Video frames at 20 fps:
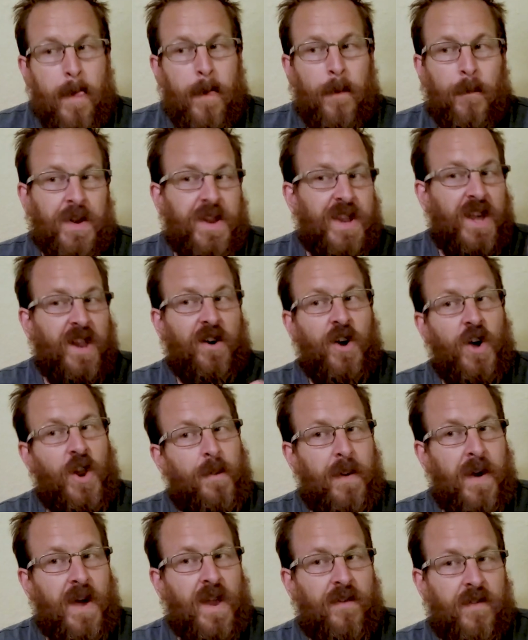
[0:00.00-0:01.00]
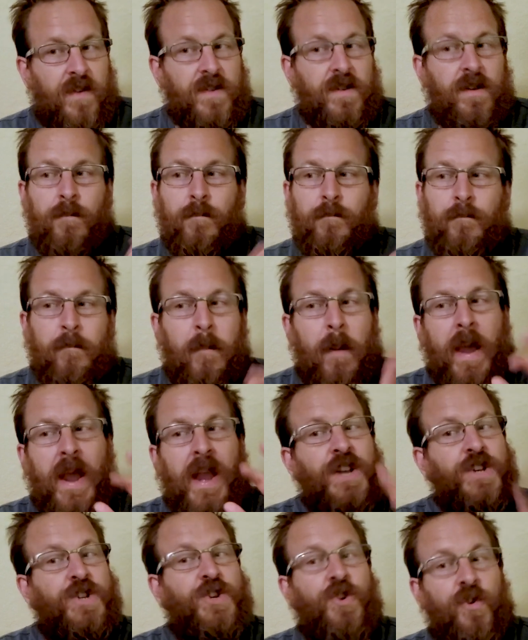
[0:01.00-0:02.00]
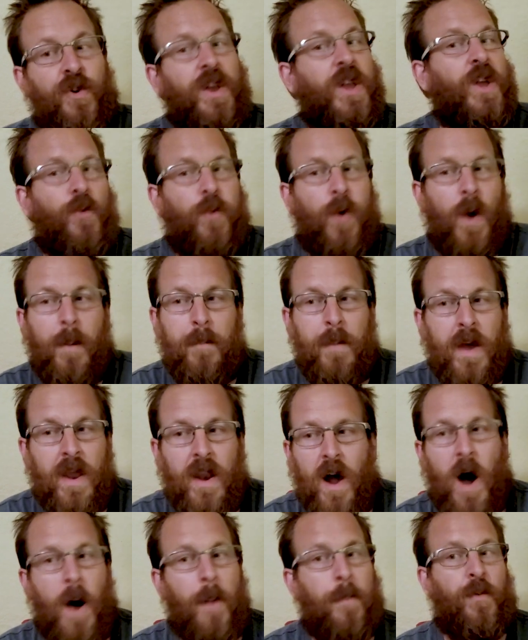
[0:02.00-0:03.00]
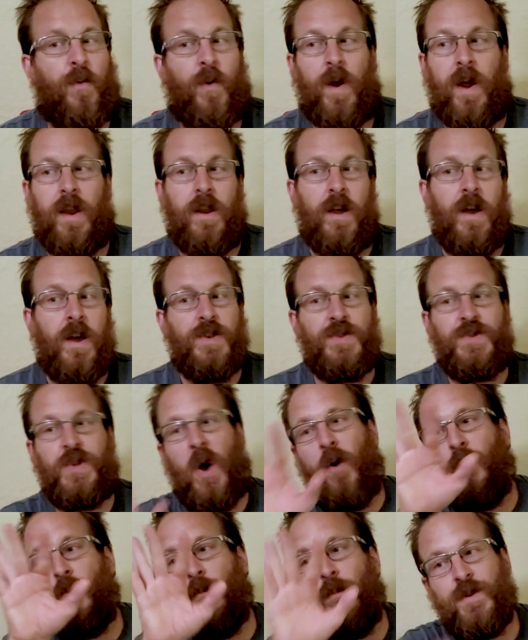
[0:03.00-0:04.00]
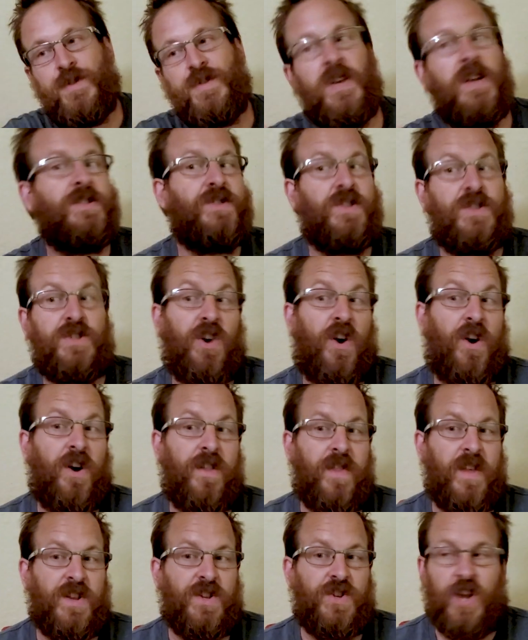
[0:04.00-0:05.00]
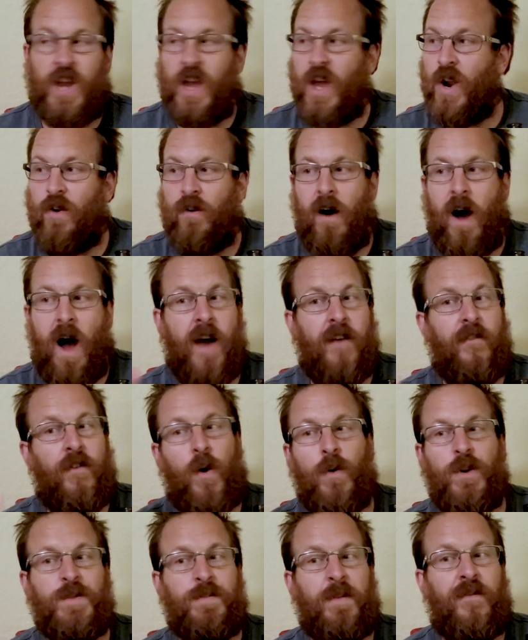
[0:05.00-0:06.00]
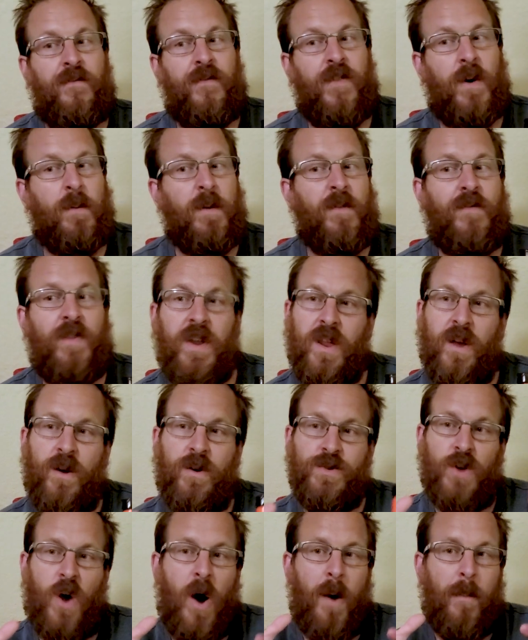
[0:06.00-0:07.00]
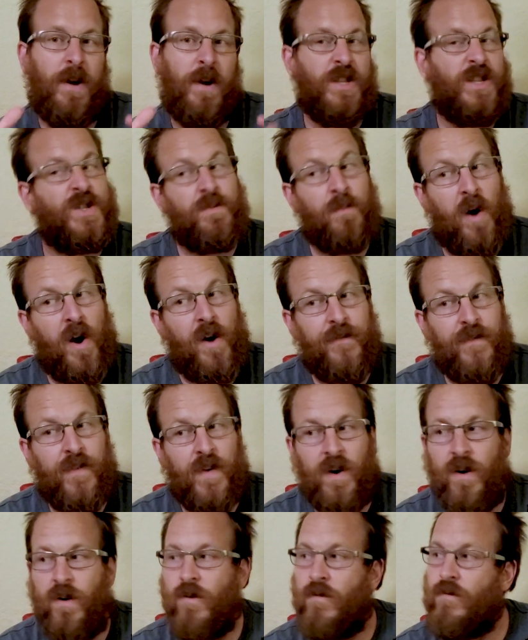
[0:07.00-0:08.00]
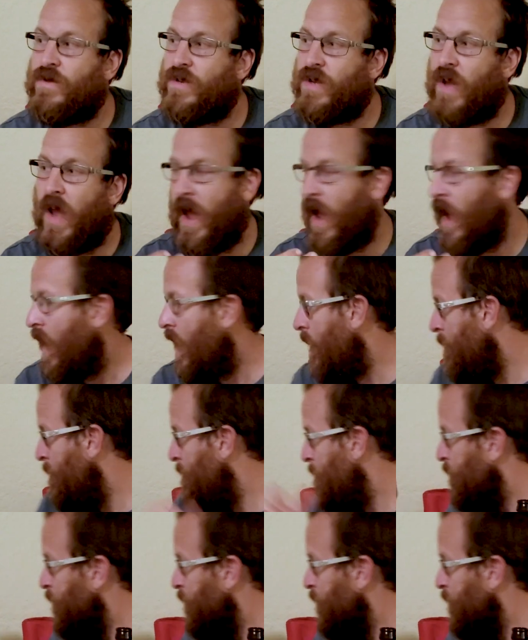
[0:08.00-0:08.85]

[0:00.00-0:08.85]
we did a little bit of a major equipment upgrade. So, since the start of this channel, I've always been filming videos on my smartphones and